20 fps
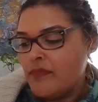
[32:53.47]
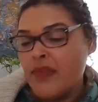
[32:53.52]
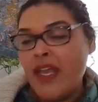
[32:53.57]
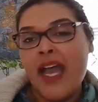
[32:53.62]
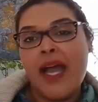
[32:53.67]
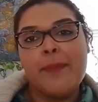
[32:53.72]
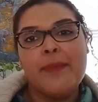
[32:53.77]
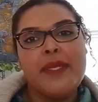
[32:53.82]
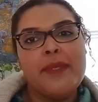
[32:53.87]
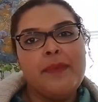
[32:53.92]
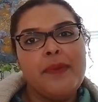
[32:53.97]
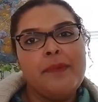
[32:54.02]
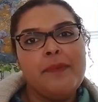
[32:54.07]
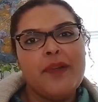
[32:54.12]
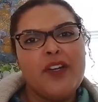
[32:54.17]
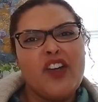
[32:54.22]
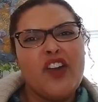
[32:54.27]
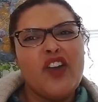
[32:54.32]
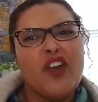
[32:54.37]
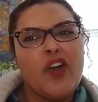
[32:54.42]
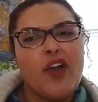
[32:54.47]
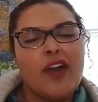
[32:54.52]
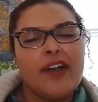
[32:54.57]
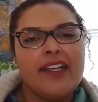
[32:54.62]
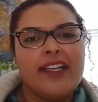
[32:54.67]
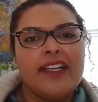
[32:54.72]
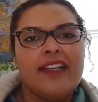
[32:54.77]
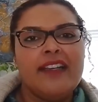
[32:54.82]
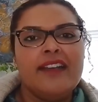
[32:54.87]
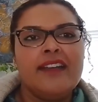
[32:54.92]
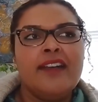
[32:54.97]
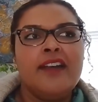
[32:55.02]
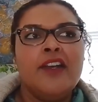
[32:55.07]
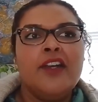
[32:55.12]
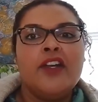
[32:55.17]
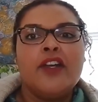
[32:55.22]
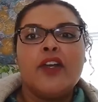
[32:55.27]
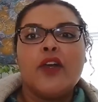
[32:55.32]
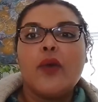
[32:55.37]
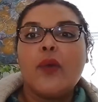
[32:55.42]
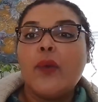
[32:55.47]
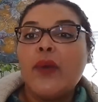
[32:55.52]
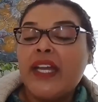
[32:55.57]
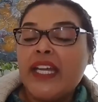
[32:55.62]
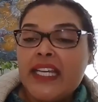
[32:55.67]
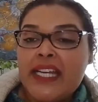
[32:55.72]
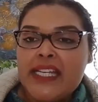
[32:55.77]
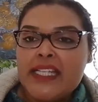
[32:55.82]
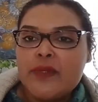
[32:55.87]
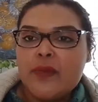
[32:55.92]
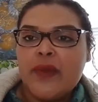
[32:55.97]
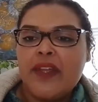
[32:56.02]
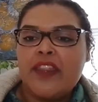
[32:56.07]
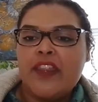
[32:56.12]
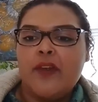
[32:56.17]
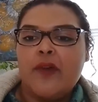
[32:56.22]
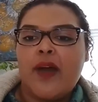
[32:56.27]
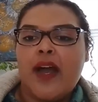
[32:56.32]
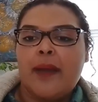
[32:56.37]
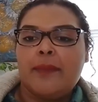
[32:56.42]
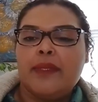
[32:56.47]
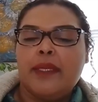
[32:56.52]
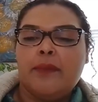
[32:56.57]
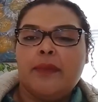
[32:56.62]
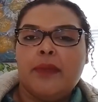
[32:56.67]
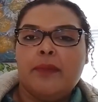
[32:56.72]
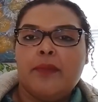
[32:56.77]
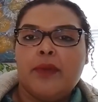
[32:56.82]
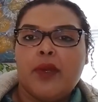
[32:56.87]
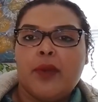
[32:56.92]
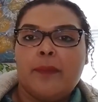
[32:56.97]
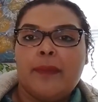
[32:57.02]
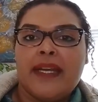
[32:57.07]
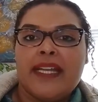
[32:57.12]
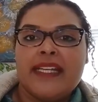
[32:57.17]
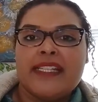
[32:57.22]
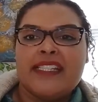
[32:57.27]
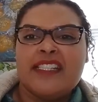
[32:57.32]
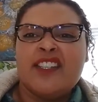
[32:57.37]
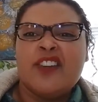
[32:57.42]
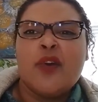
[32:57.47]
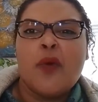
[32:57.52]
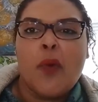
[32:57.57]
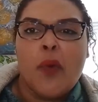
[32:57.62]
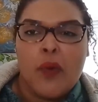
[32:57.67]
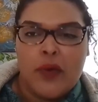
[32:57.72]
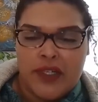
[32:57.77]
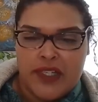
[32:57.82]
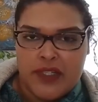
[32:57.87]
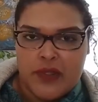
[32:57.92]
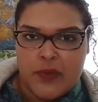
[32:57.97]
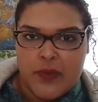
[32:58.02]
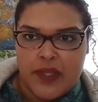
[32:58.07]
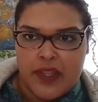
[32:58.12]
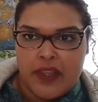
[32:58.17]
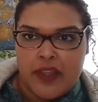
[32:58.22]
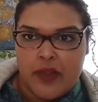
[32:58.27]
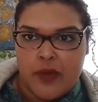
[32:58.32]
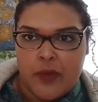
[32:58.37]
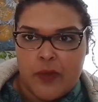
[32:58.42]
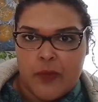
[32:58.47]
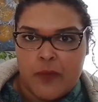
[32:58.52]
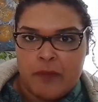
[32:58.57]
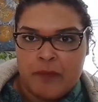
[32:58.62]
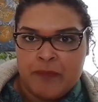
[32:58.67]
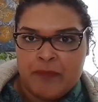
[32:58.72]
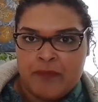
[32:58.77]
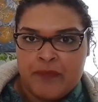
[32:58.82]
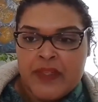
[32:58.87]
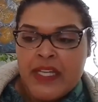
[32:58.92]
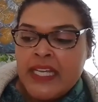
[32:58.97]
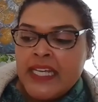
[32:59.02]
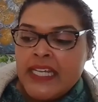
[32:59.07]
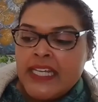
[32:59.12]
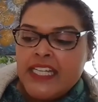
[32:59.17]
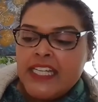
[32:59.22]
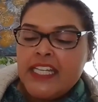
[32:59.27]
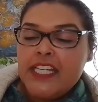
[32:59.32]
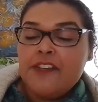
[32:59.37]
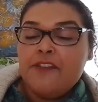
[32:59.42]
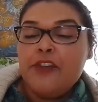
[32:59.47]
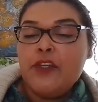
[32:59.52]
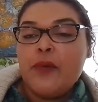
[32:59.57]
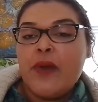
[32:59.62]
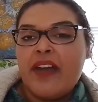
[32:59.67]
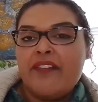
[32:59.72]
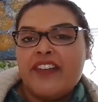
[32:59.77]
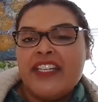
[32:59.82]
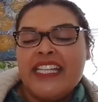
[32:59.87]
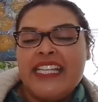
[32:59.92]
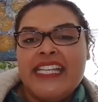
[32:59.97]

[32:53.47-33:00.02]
how many people are logging queries with you, how many people are placing orders with you. If you have an